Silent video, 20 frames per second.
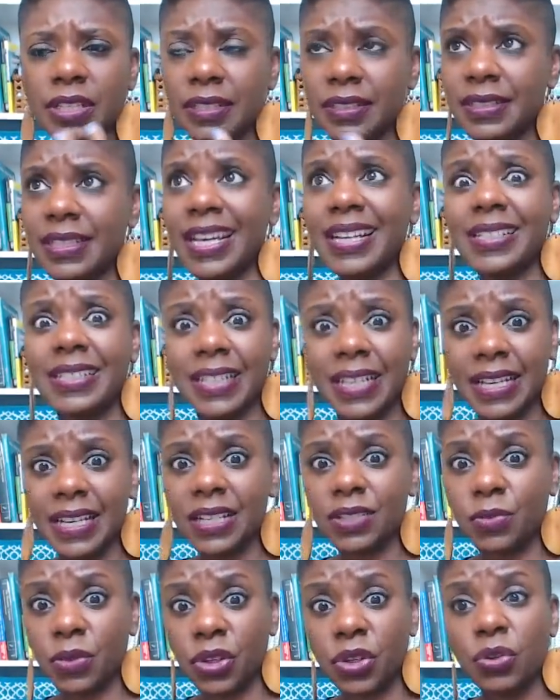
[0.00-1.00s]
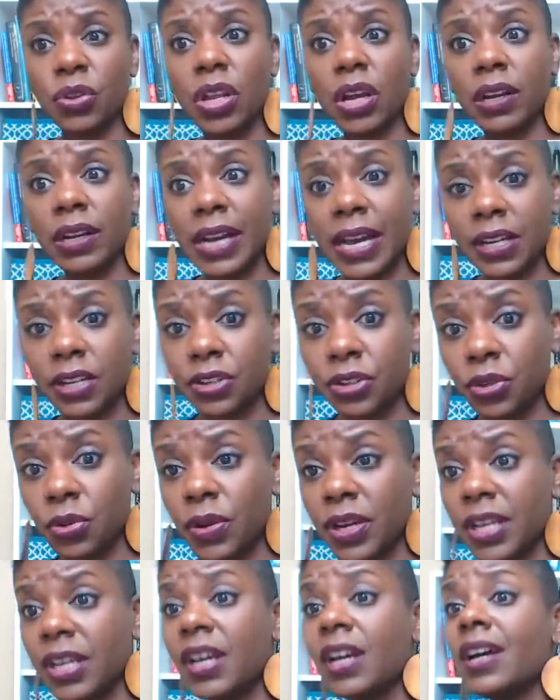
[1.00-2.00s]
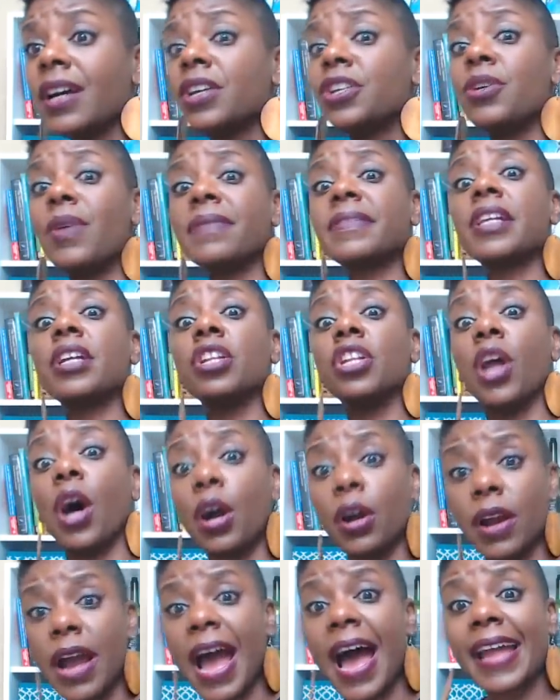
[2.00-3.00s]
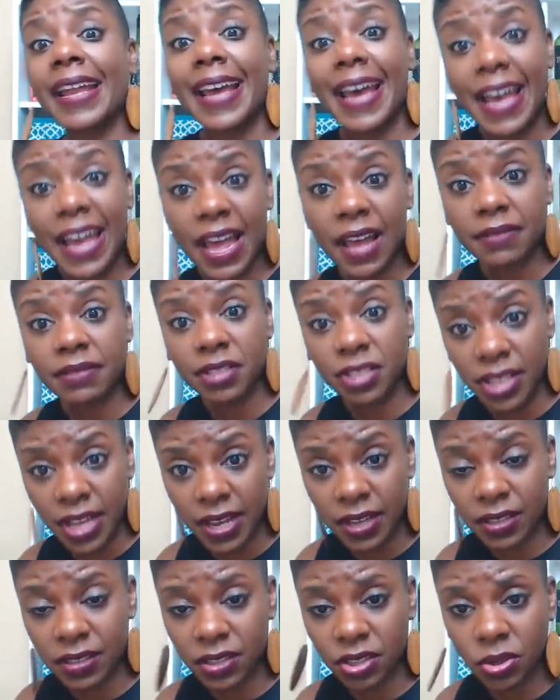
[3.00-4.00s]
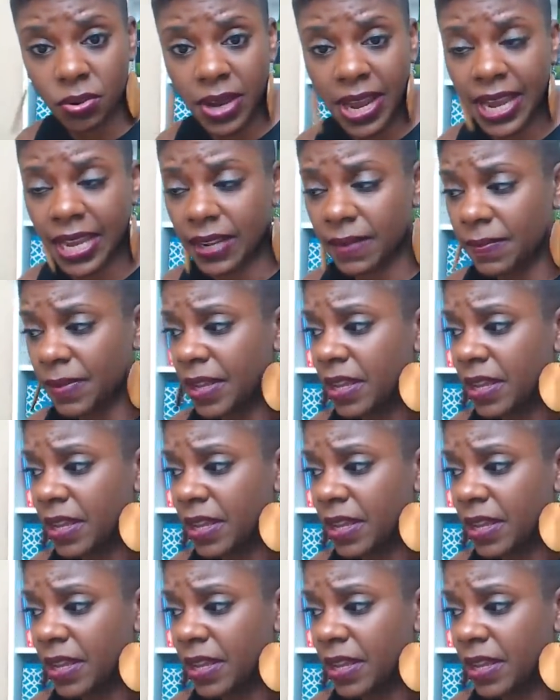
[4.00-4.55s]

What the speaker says: sex is, when you learn how to do it, you have to learn how to have sex, okay?